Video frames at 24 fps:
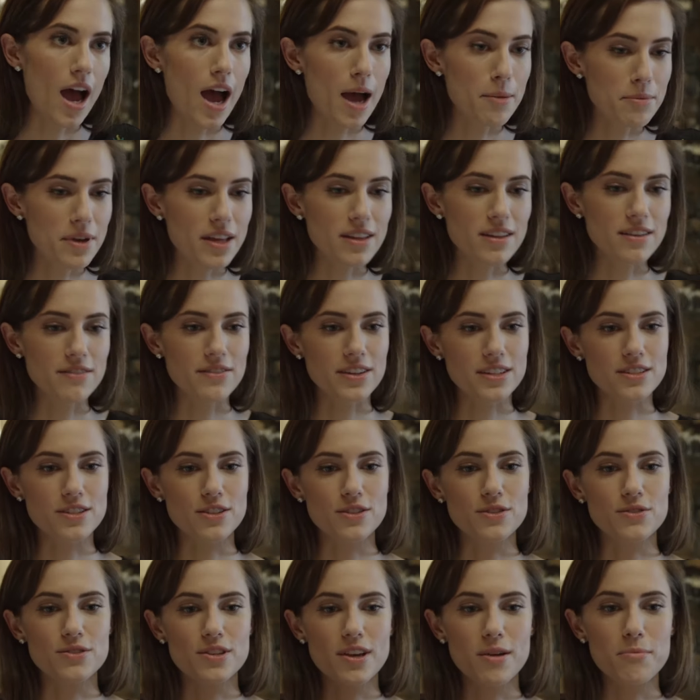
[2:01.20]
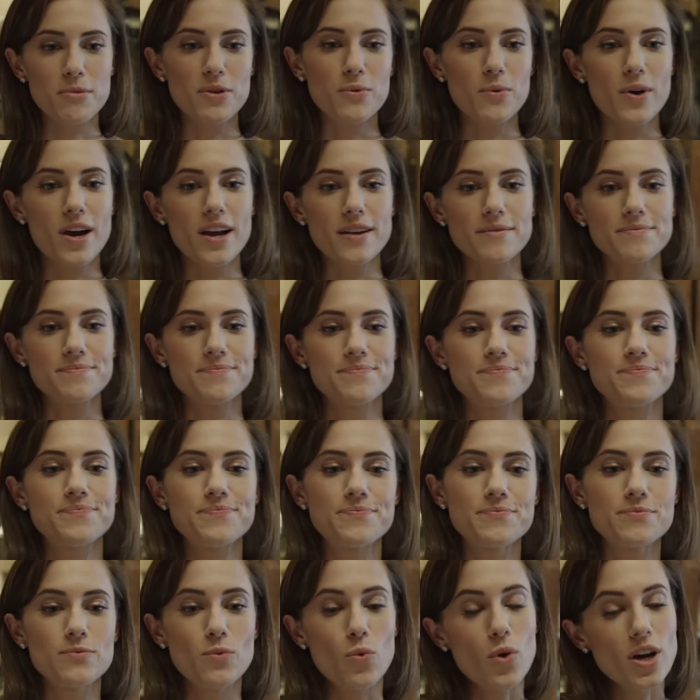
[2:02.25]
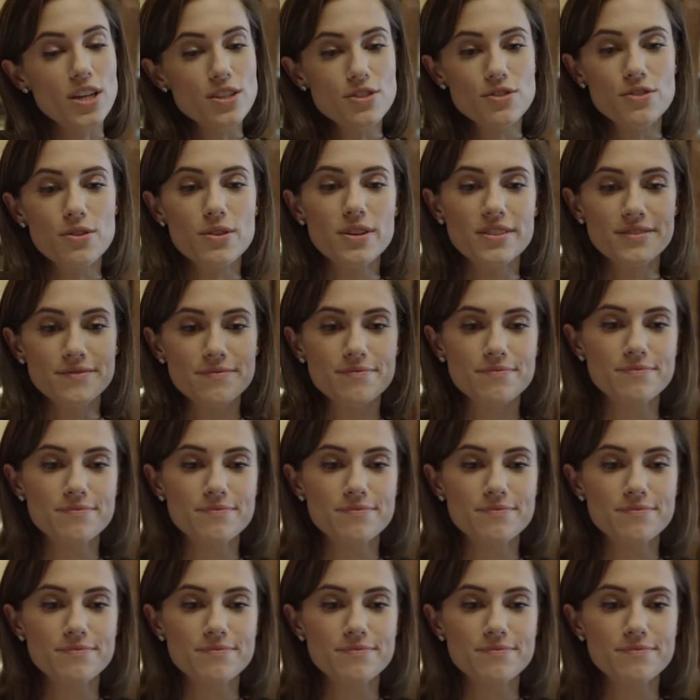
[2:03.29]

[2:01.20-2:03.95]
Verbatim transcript: I'm not leaving till you tell me why. Why'd you do it?